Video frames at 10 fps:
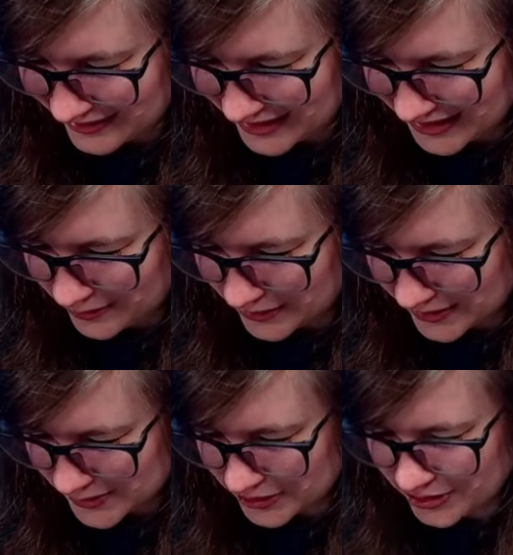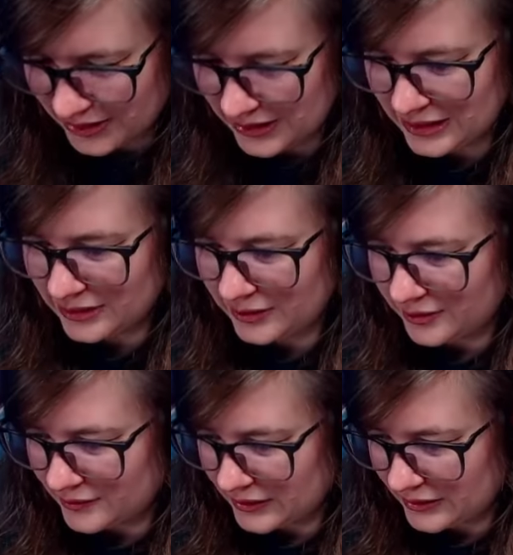Anyone else watching anything
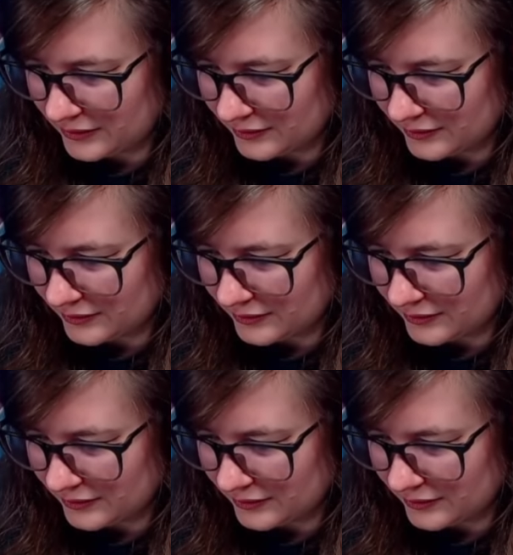good right now?